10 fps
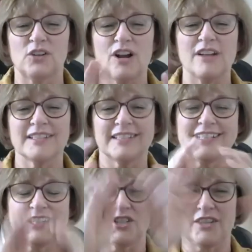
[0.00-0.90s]
cross
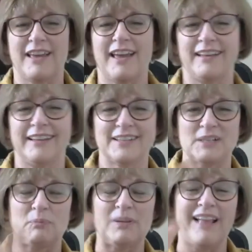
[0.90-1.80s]
stitch that as
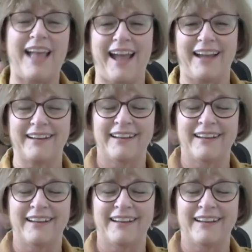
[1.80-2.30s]
a plaque.